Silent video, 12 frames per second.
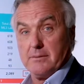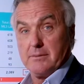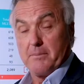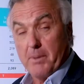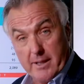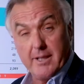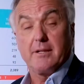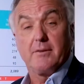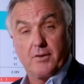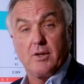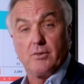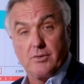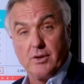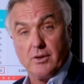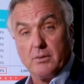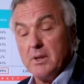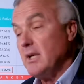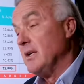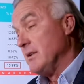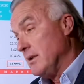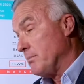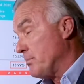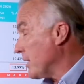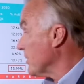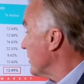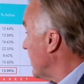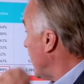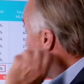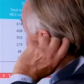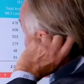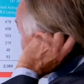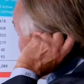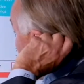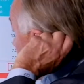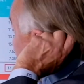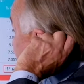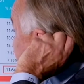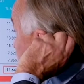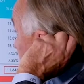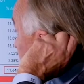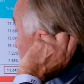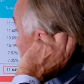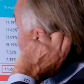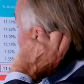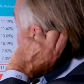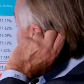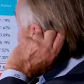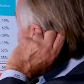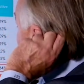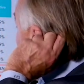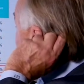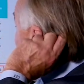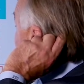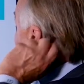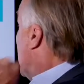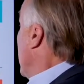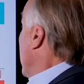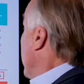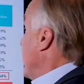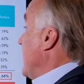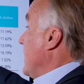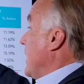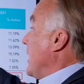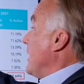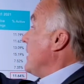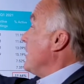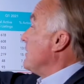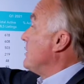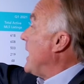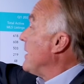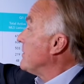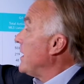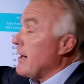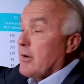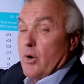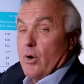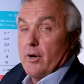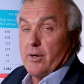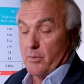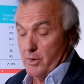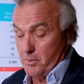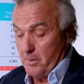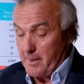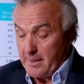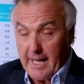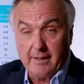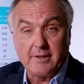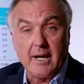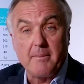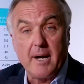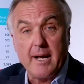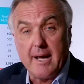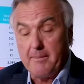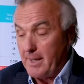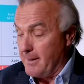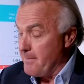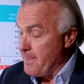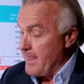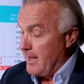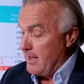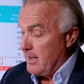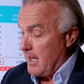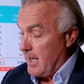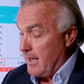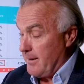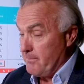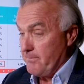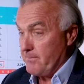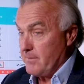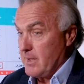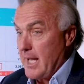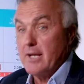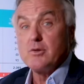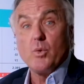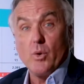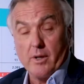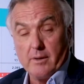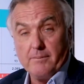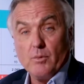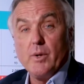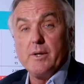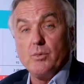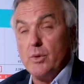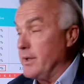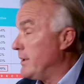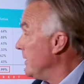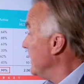that by the end of Q2, Brickell slides into a seller's market. The downtown corridor, which would be downtown Miami, Edgewater, Wynwood,